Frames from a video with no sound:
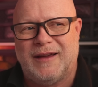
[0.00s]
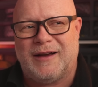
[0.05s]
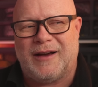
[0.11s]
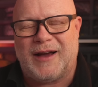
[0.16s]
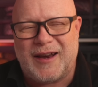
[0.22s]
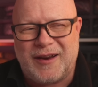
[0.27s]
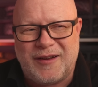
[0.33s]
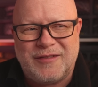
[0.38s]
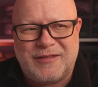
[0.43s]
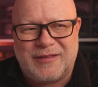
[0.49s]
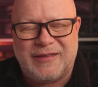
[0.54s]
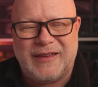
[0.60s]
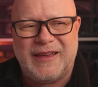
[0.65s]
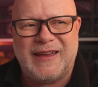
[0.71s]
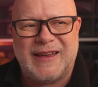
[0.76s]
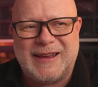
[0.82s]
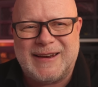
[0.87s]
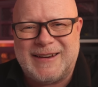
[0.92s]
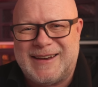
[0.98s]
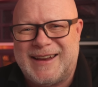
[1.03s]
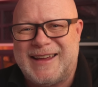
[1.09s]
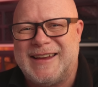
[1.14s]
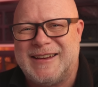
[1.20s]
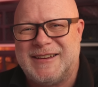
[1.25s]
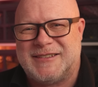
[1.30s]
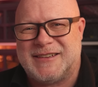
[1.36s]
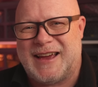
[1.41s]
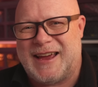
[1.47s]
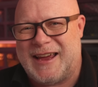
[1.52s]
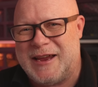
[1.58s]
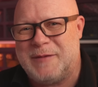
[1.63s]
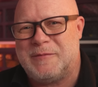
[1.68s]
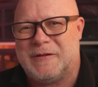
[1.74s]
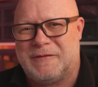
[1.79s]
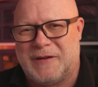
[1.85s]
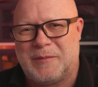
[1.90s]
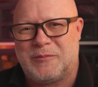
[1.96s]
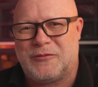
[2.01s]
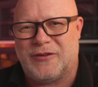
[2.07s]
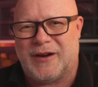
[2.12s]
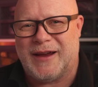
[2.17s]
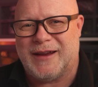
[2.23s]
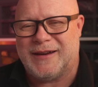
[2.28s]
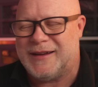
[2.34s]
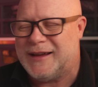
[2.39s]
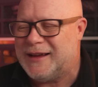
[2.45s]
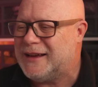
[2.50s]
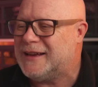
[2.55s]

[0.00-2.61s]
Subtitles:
I don't think it needs a heap of upgrade.